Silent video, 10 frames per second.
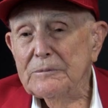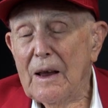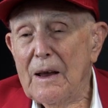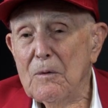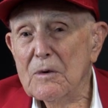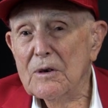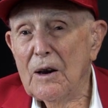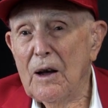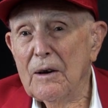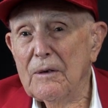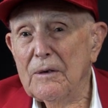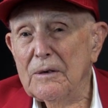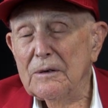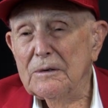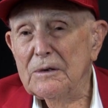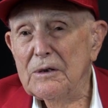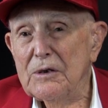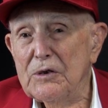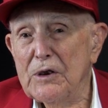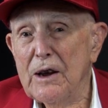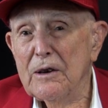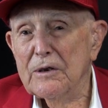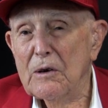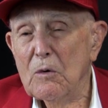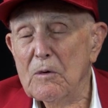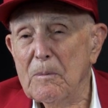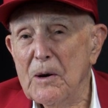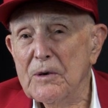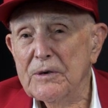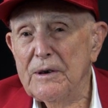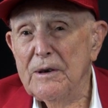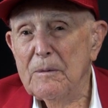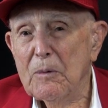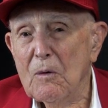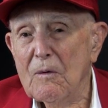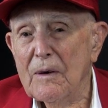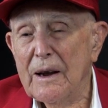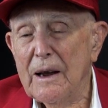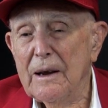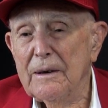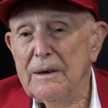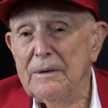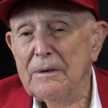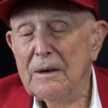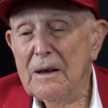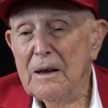it was a lot of shells that were bursting up overhead, and